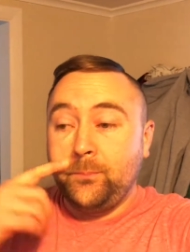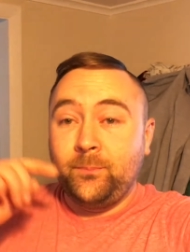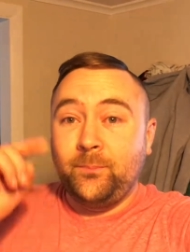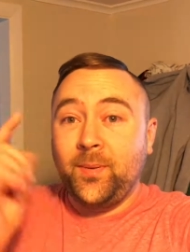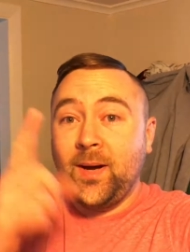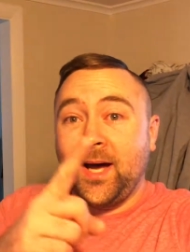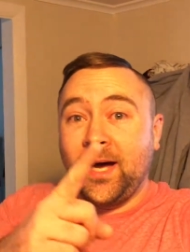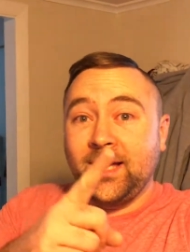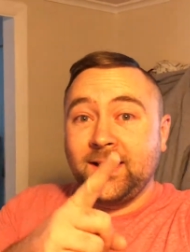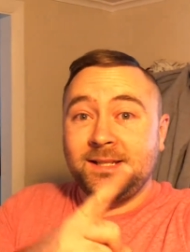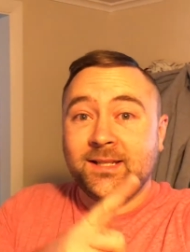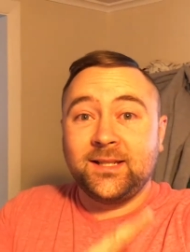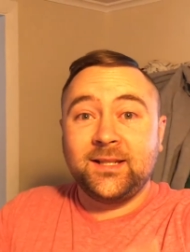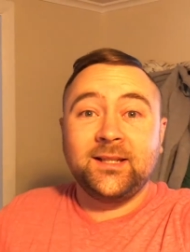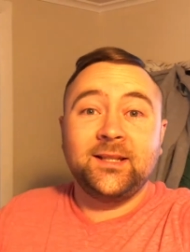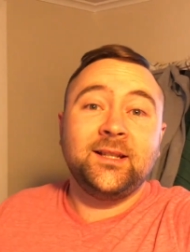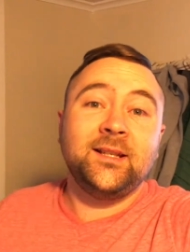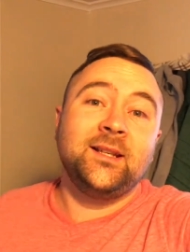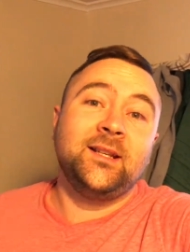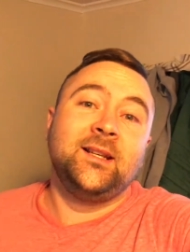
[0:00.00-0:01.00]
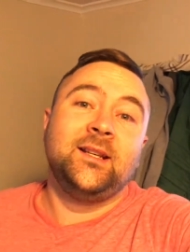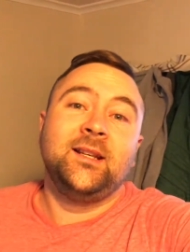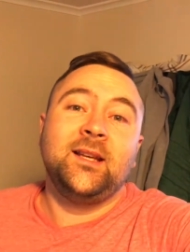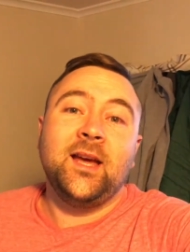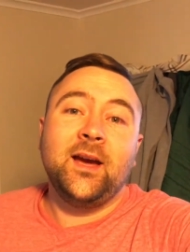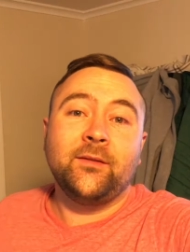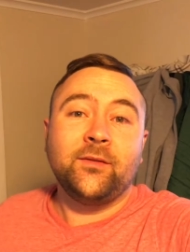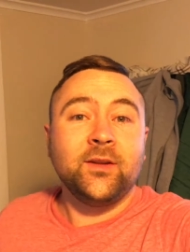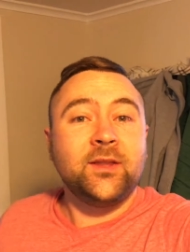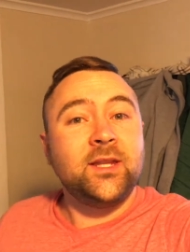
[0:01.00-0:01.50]
But
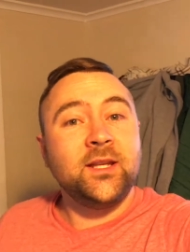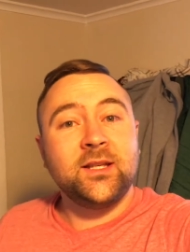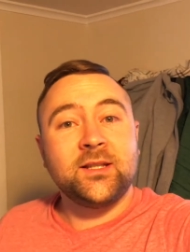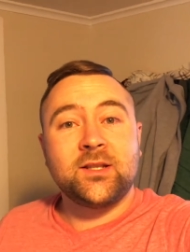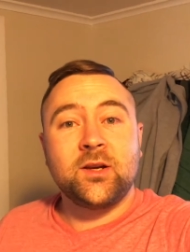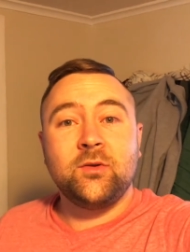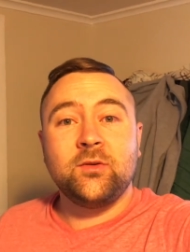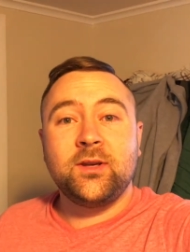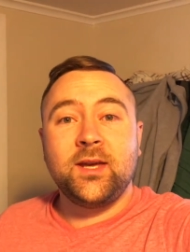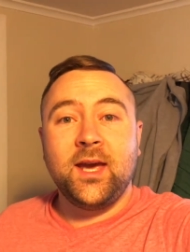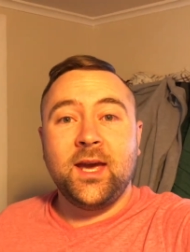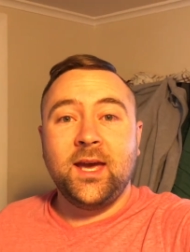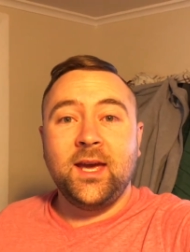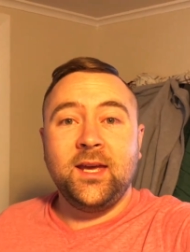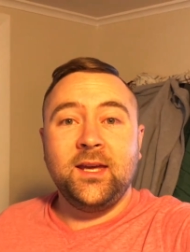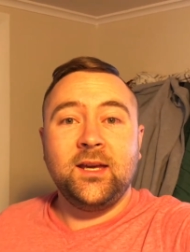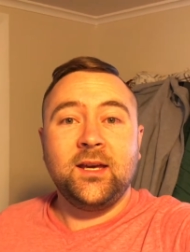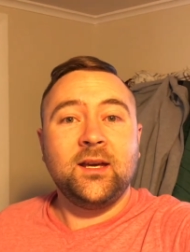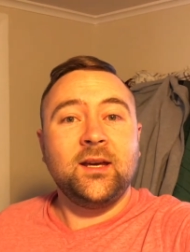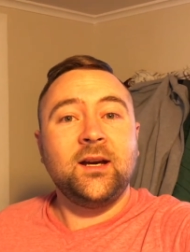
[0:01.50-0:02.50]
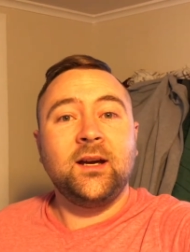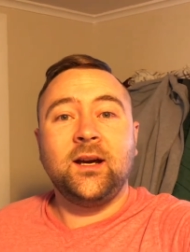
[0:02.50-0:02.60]
everything is okay.